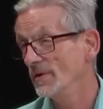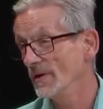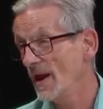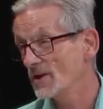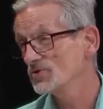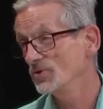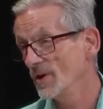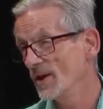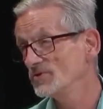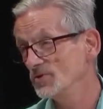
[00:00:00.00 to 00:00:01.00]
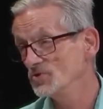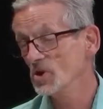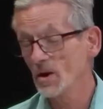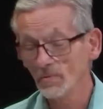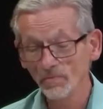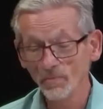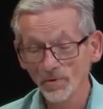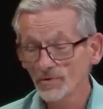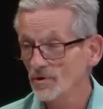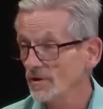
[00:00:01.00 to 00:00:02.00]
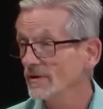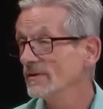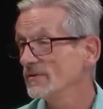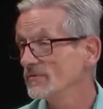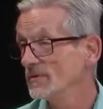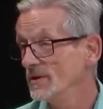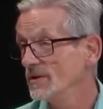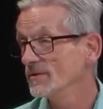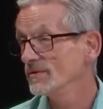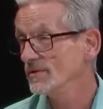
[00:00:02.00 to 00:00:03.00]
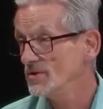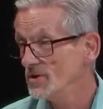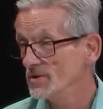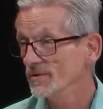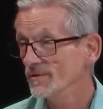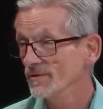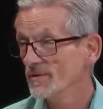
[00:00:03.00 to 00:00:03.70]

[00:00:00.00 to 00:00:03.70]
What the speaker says: an excellent, excellent job with bird dogging this for years and years.